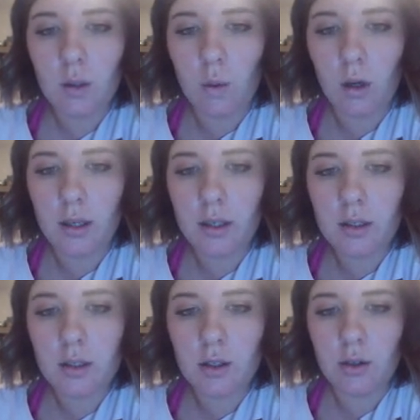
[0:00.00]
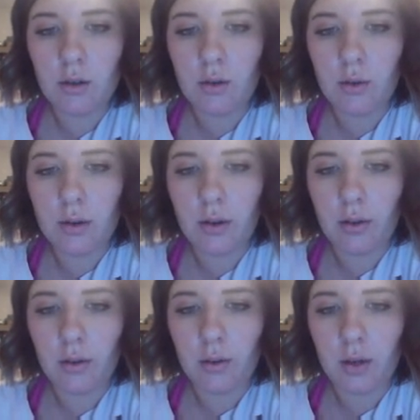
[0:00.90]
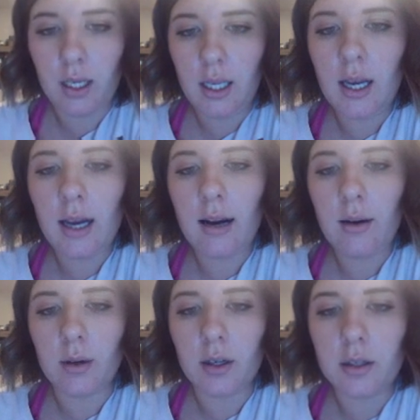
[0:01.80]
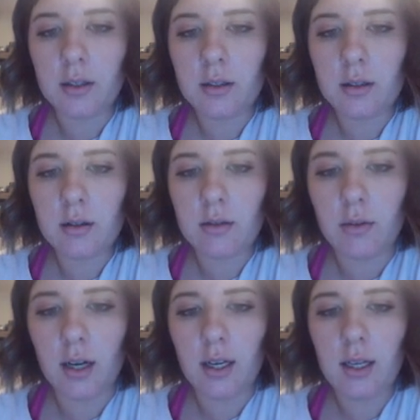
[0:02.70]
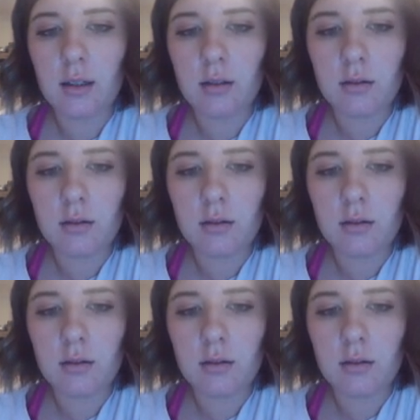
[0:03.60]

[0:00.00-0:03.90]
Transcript: 1, 2, 3 hours, right?